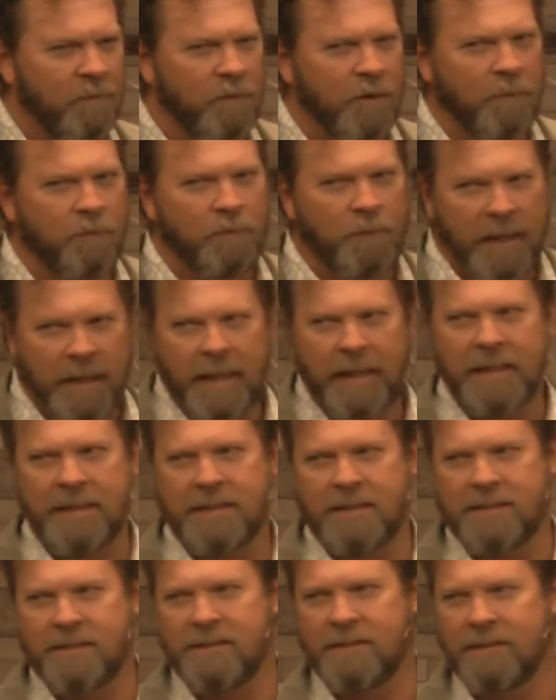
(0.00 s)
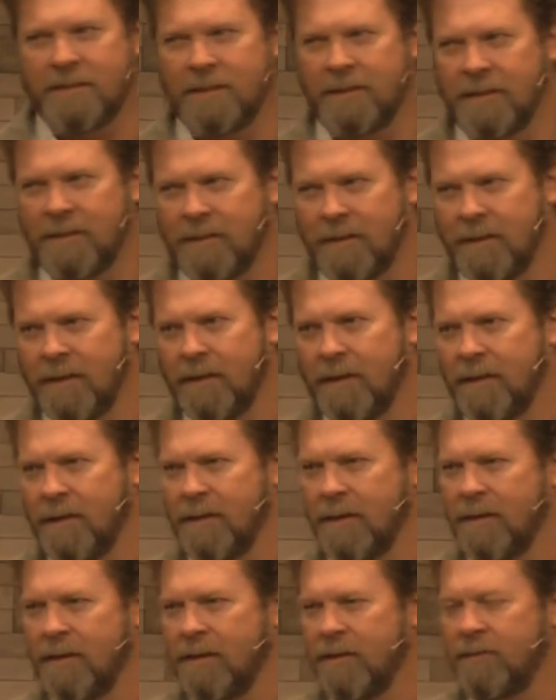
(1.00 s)
but peace
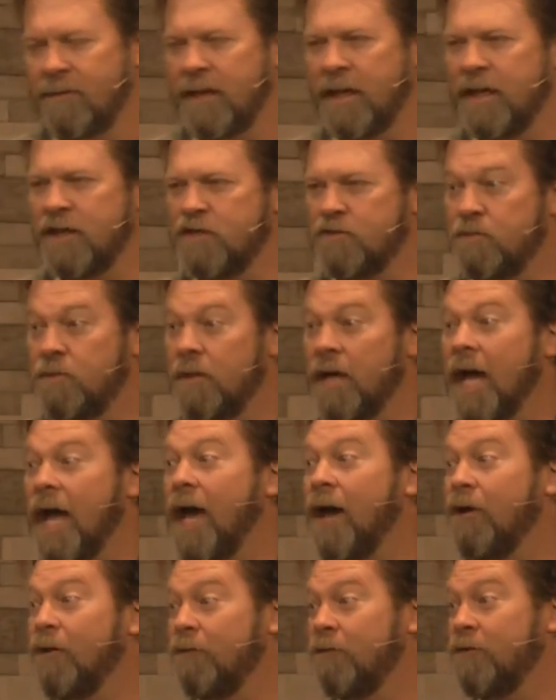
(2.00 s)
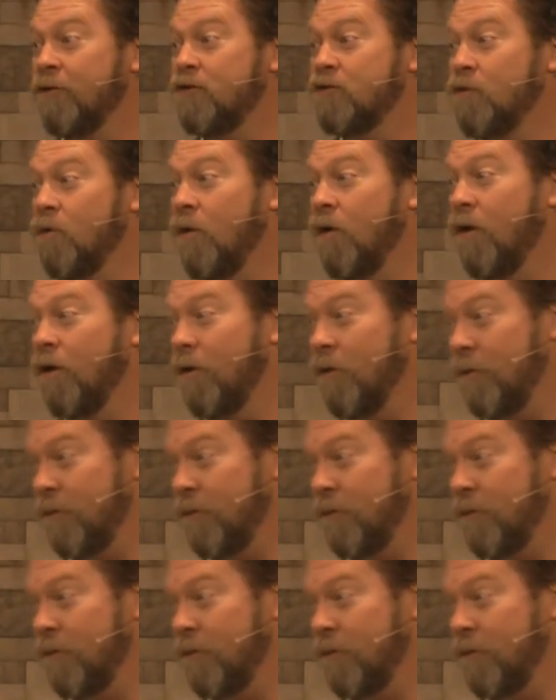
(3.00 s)
that is out of this world."